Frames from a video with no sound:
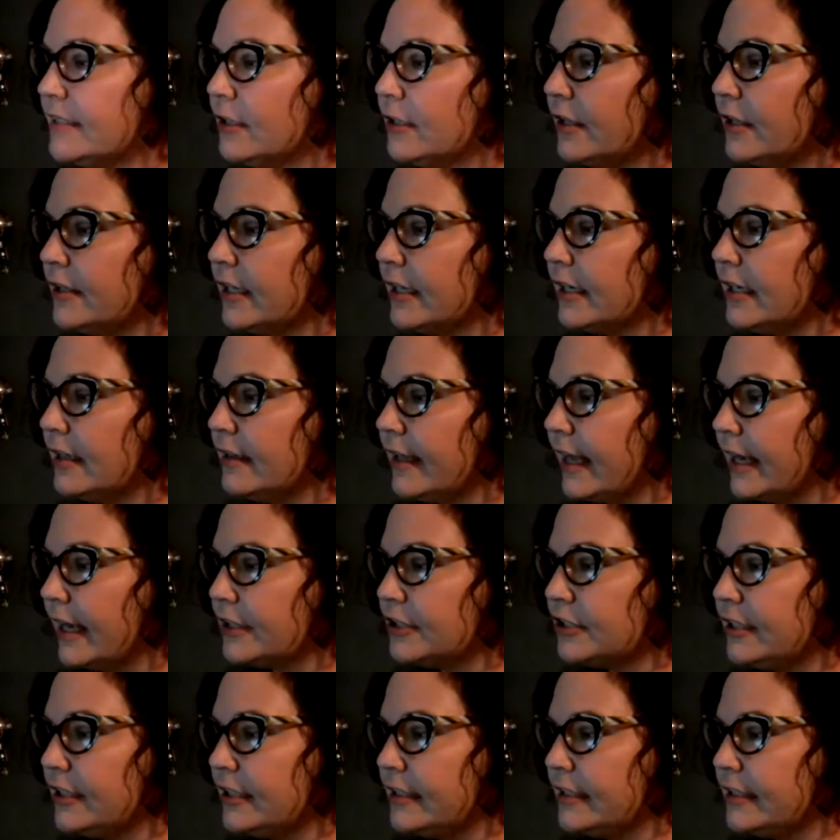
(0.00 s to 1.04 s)
in the
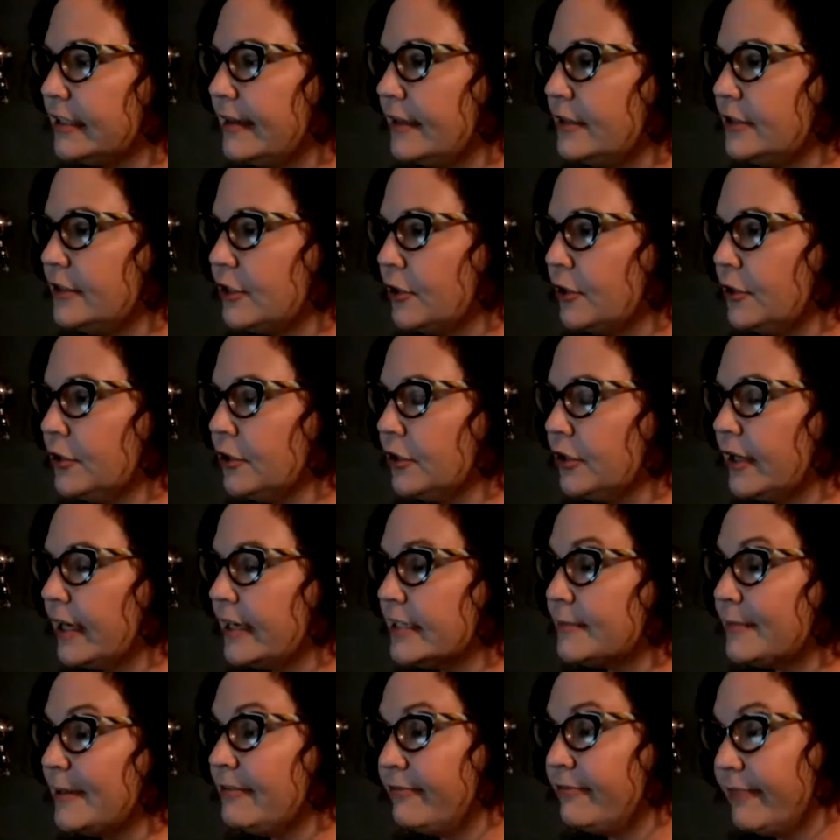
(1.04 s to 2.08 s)
collection, and the donor
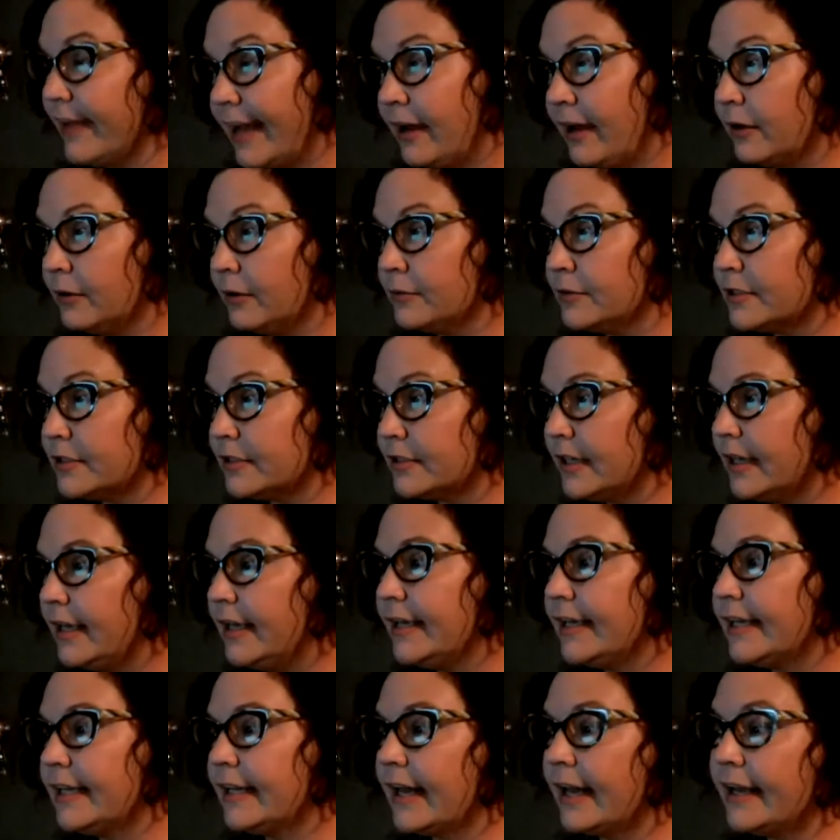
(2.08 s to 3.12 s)
has been found.
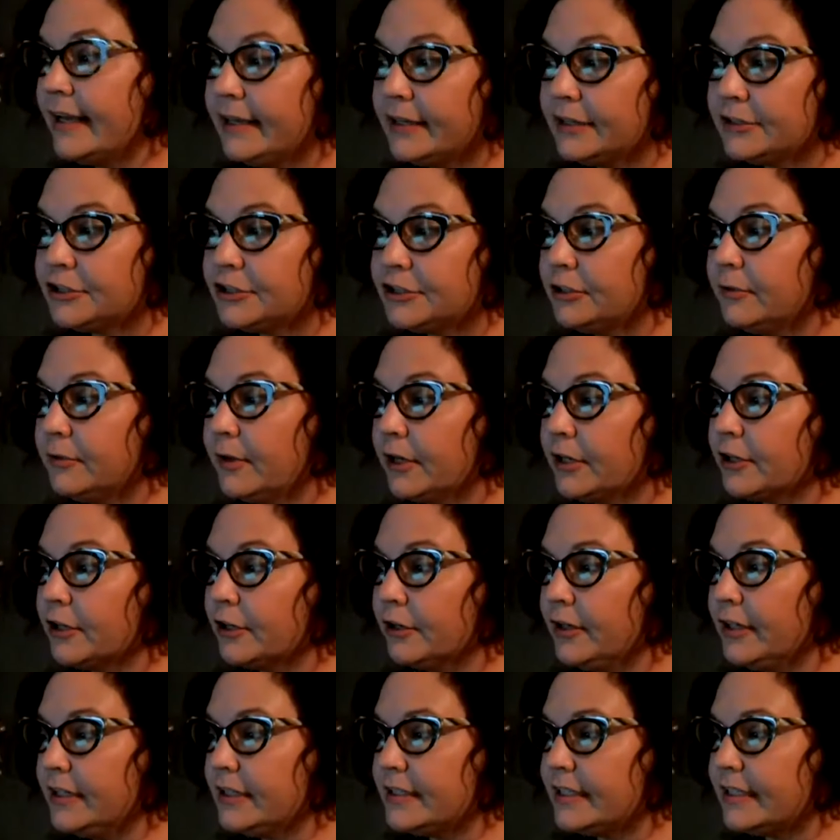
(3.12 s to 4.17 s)
Can I issue a
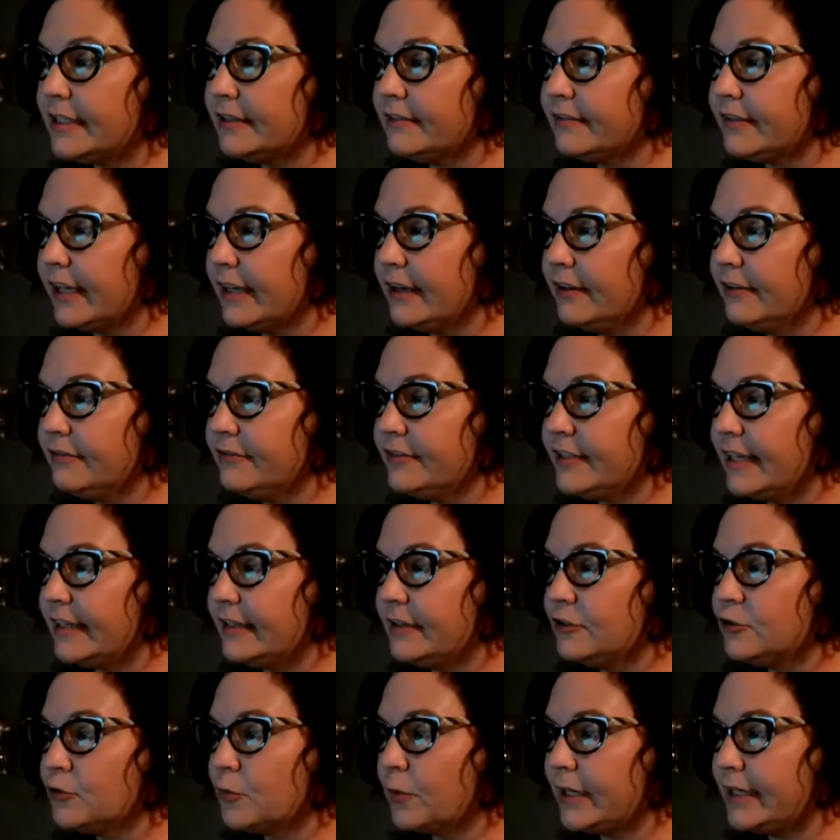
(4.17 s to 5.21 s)
current deed of gift
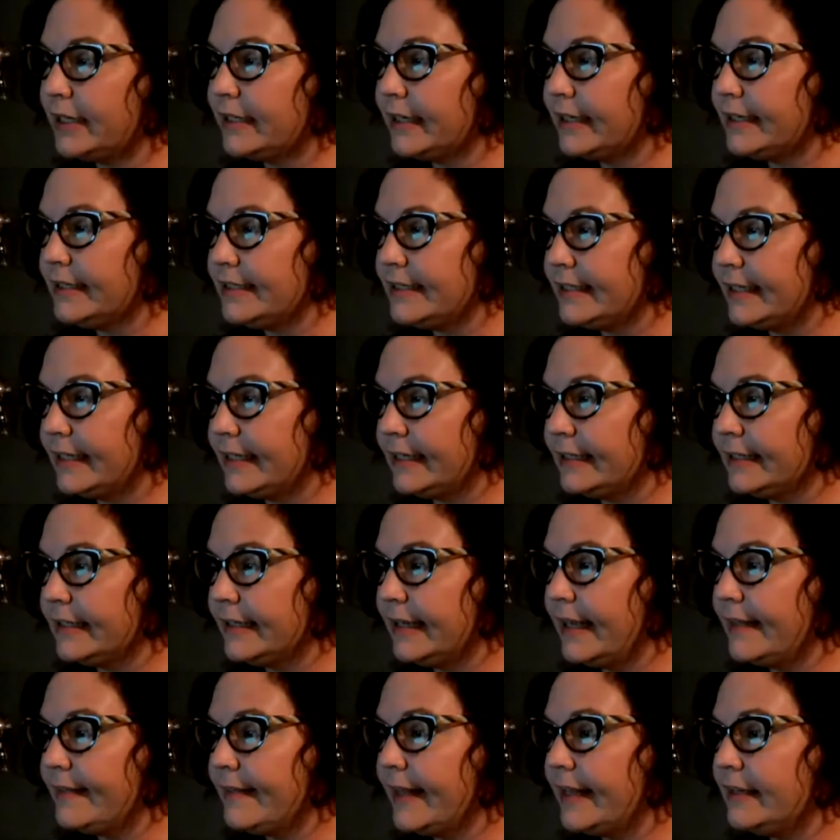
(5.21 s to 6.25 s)
dated 2019
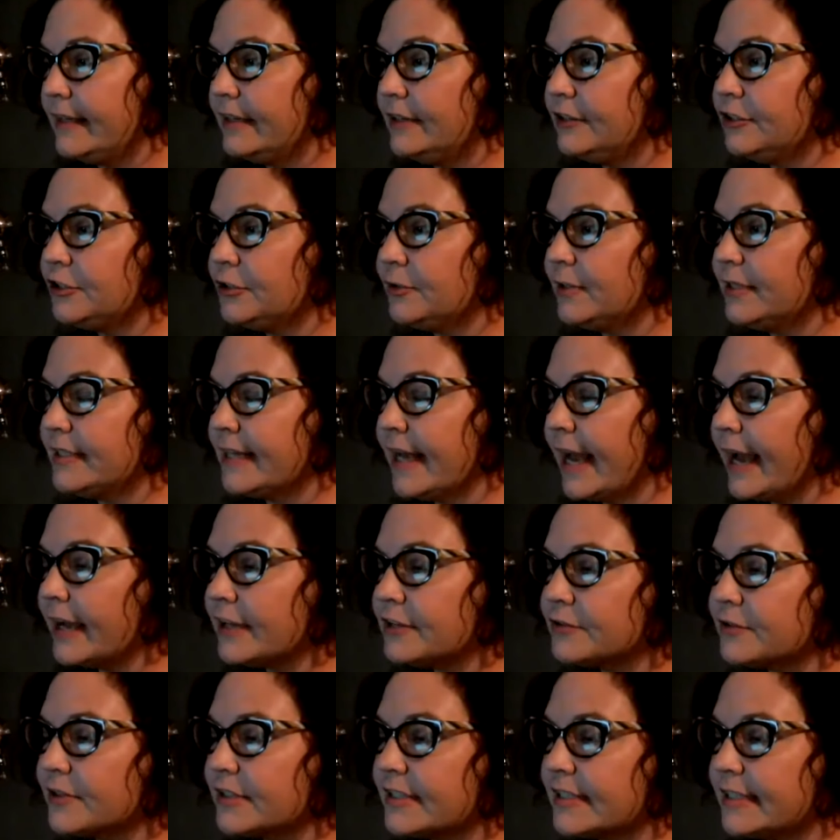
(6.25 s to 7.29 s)
and then issue a
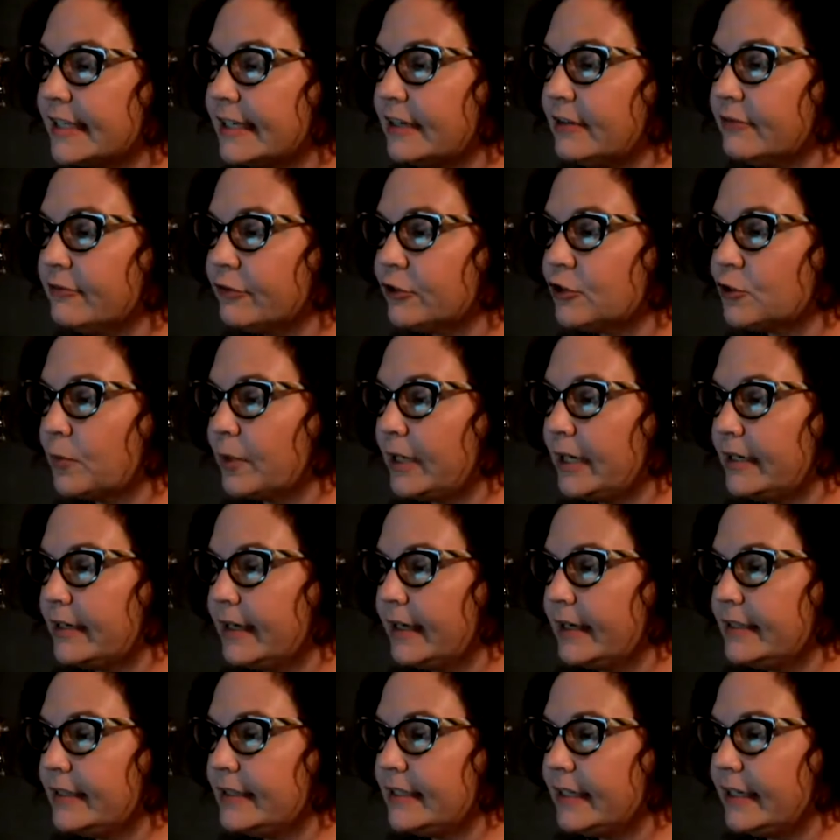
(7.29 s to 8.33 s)
tax receipt for
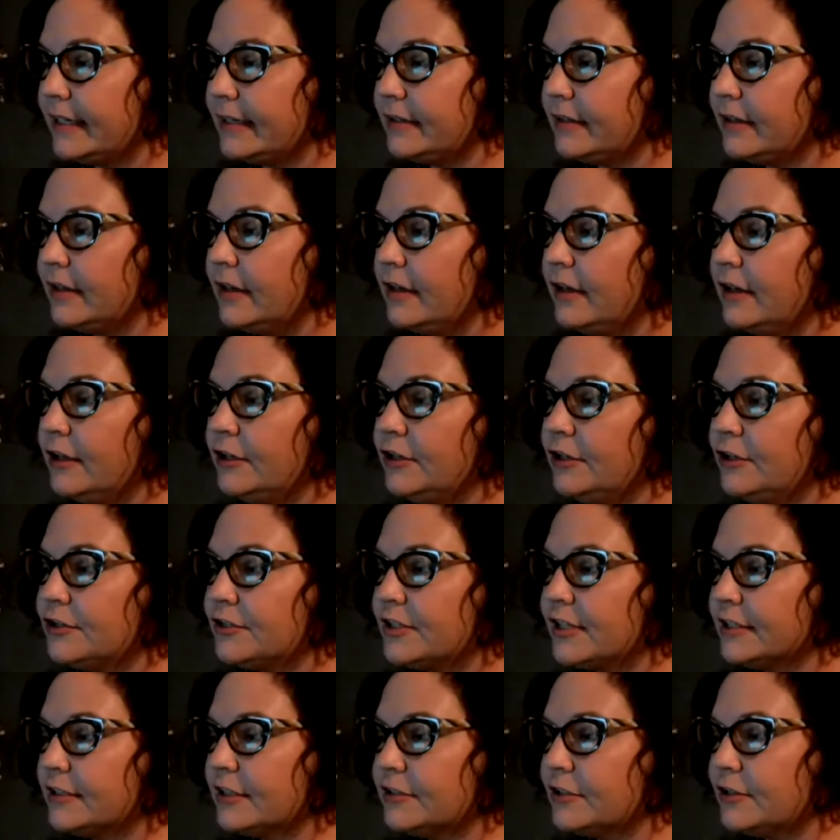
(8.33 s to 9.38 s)
2019
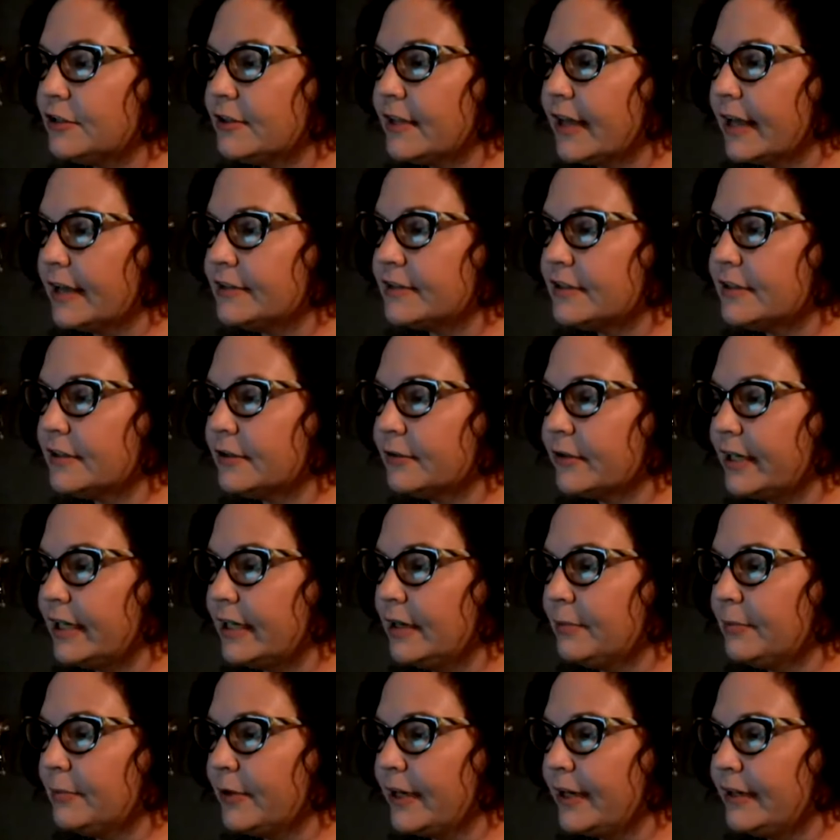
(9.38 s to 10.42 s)
using the 2003
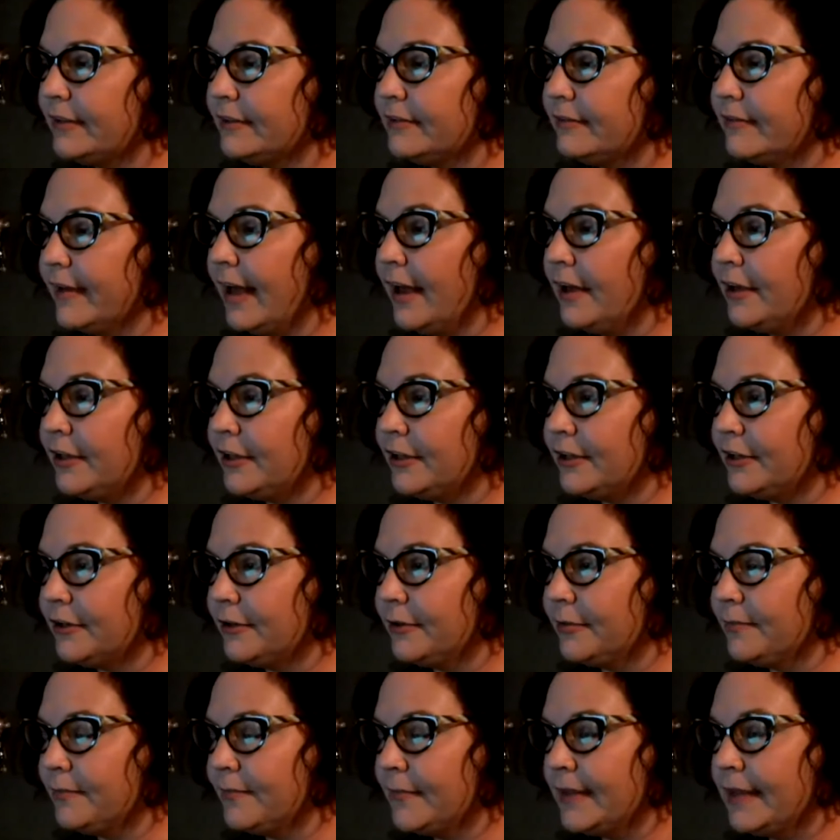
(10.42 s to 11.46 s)
appraised
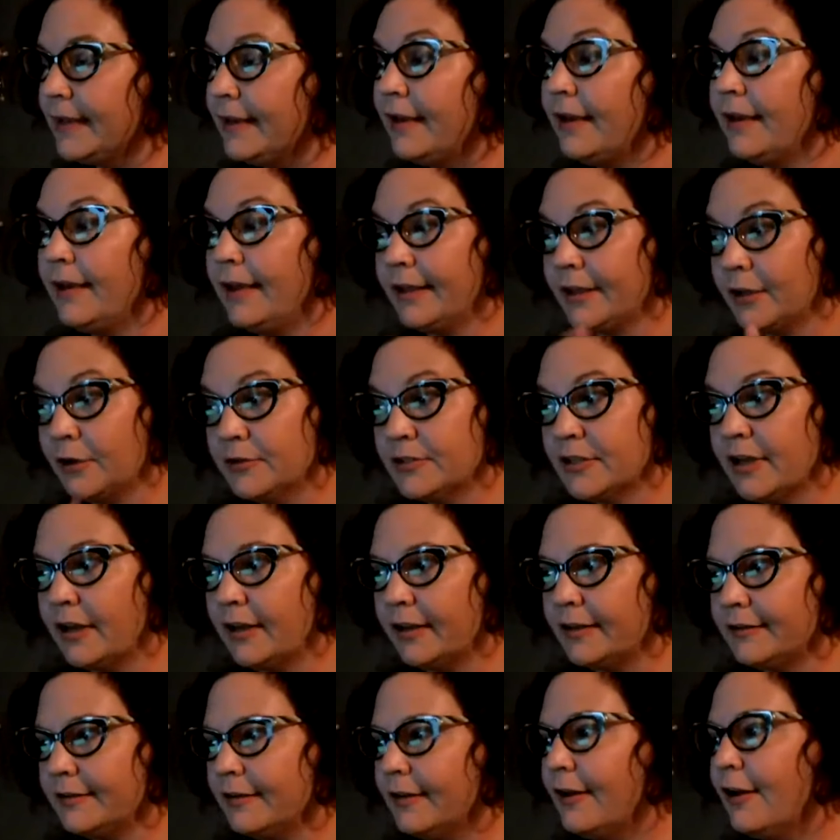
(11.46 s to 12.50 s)
value? It goes on.
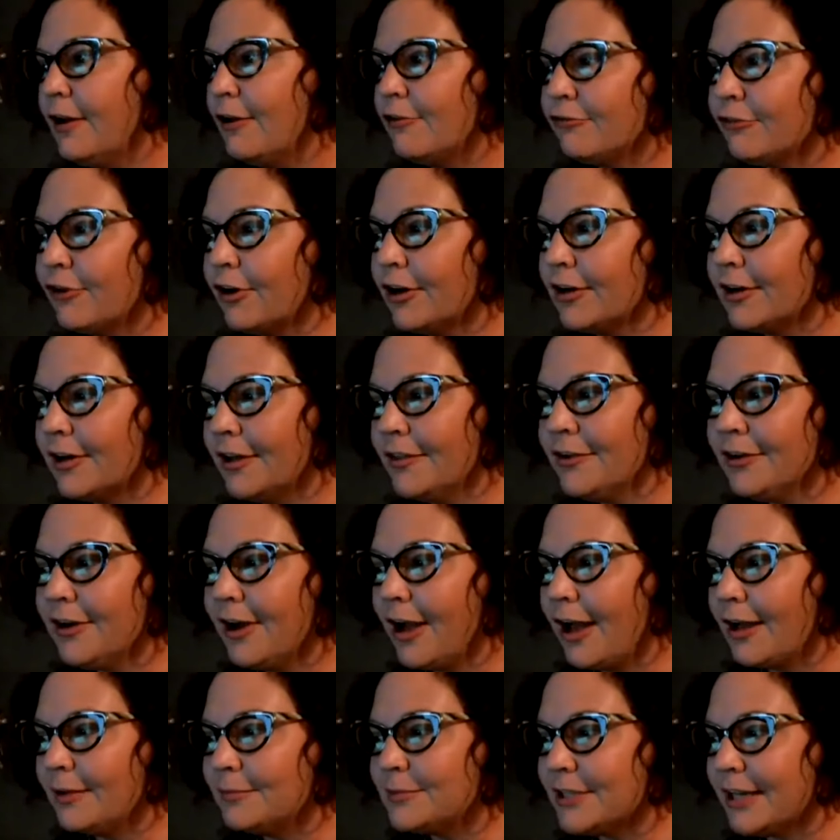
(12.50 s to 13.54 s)
For our other
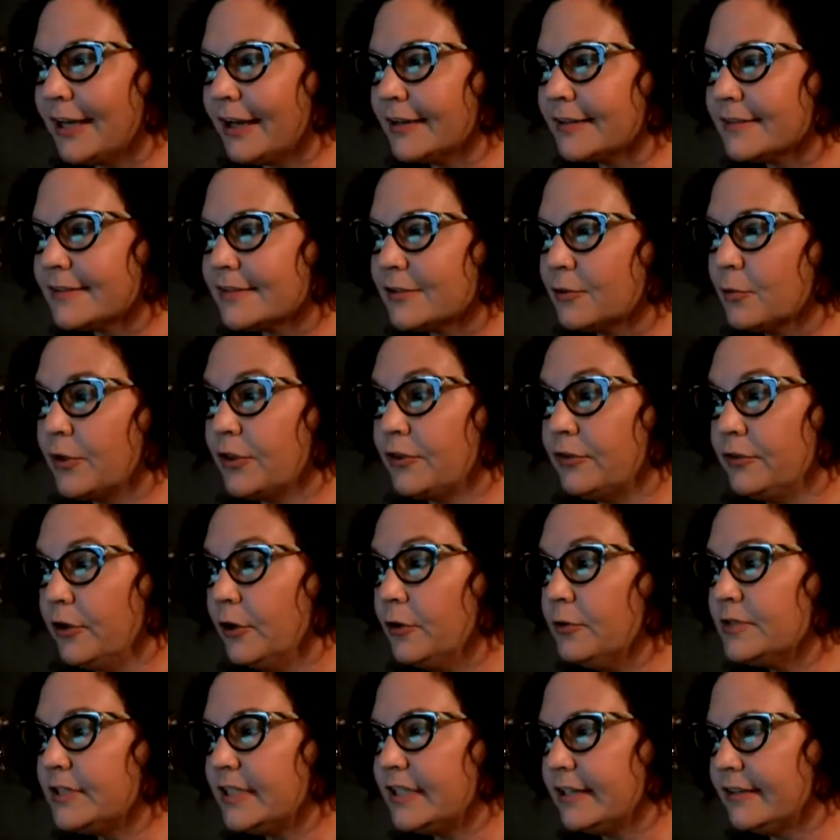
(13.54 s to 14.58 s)
objects with
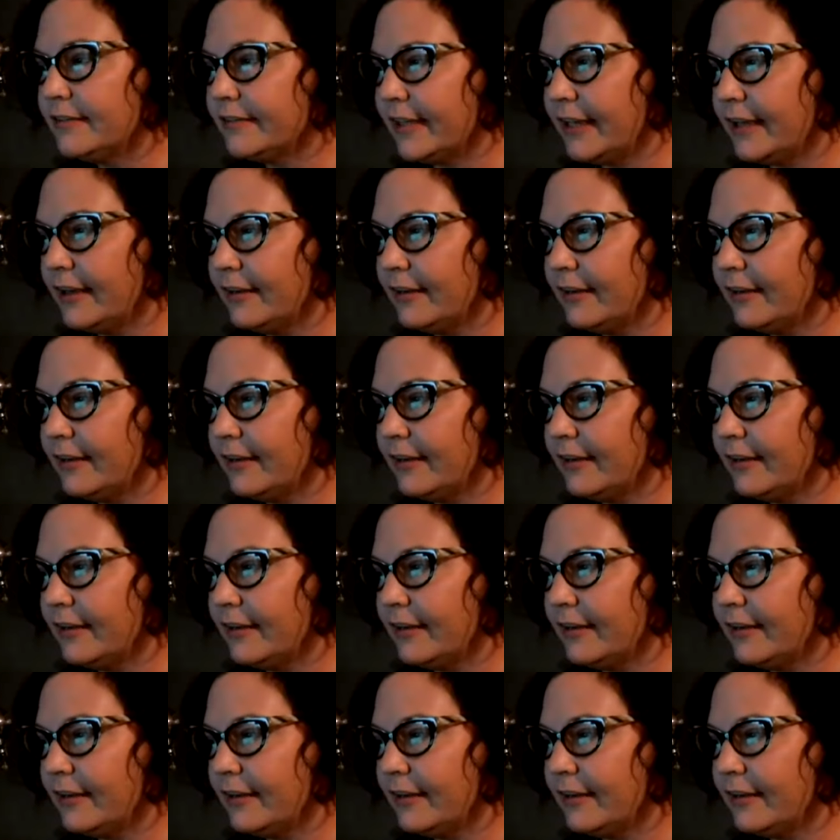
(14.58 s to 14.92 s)
no deed of gift